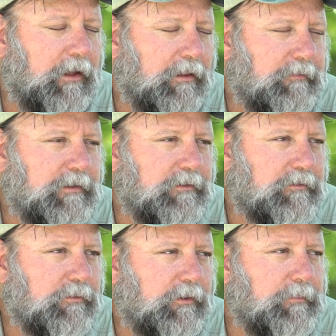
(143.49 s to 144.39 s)
elevation of
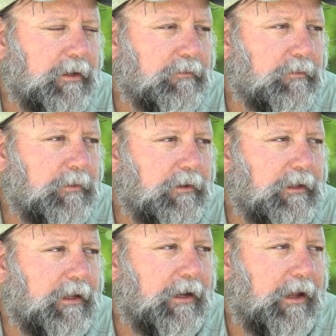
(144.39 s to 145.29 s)
the soil in the mangrove
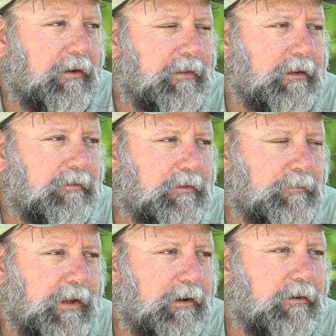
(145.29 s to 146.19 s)
community and how that is
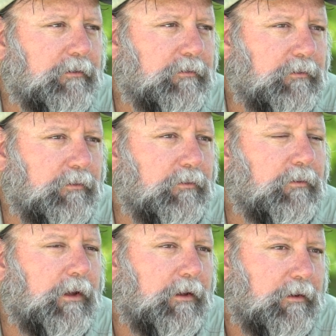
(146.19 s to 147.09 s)
compared
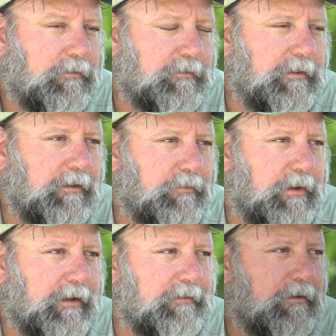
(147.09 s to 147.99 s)
to sea level
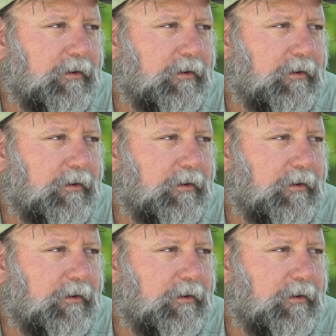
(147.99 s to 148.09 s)
rise.